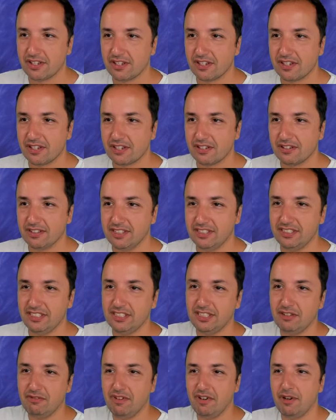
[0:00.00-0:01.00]
So this is
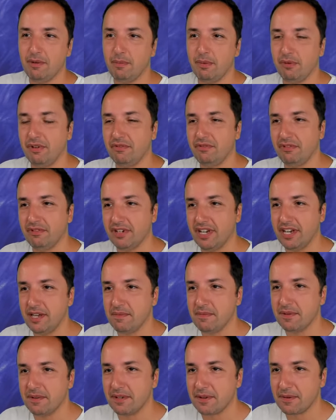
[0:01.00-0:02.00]
a very beautiful
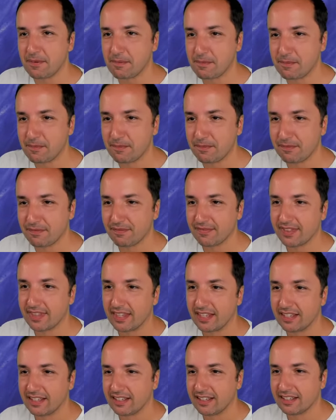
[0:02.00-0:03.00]
game.
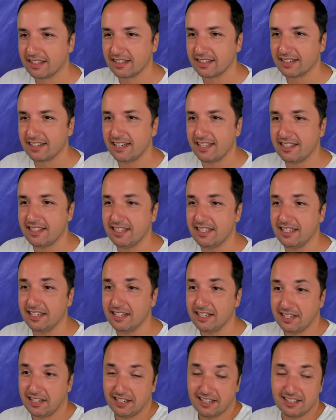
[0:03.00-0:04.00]
I
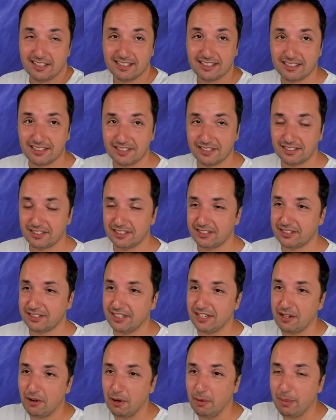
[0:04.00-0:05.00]
think. Just,
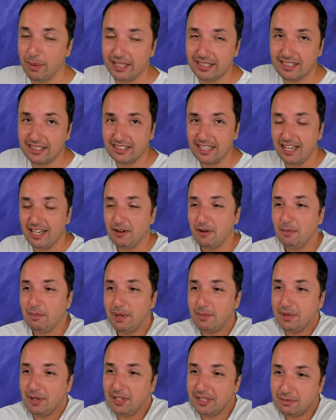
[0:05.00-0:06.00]
I hope, at, I hope
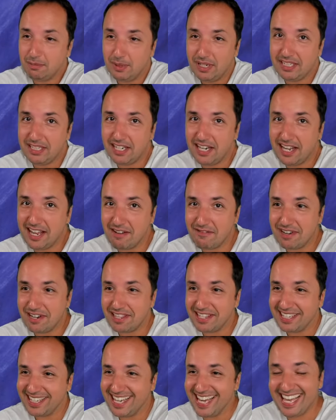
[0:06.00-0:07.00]
I'm not blundering
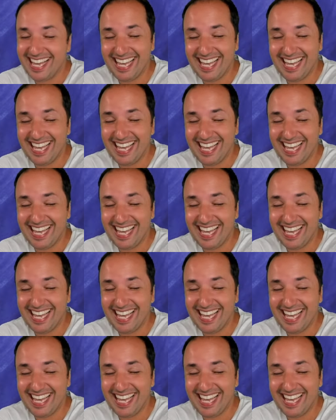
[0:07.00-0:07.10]
everything.